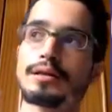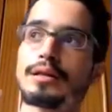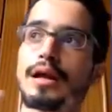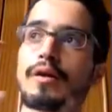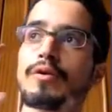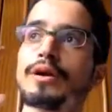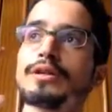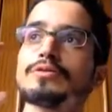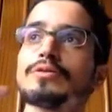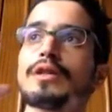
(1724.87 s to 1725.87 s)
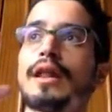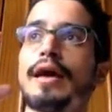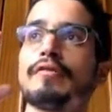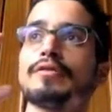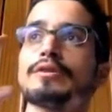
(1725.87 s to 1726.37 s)
according to the
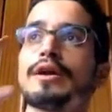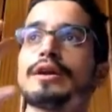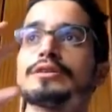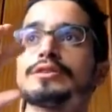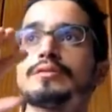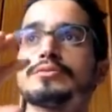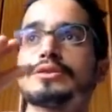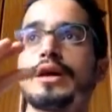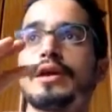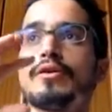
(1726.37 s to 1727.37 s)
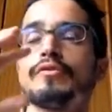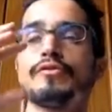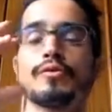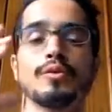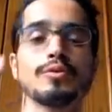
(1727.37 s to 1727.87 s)
level, there are some set of
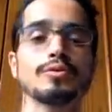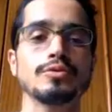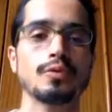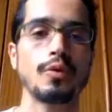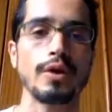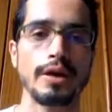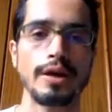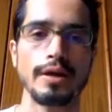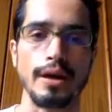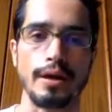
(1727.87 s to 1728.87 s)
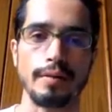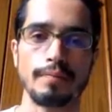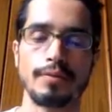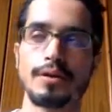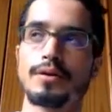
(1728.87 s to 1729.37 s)
rules working there.
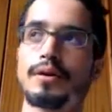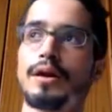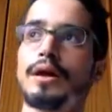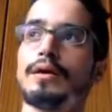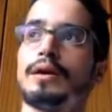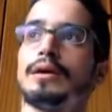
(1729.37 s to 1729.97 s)
Okay?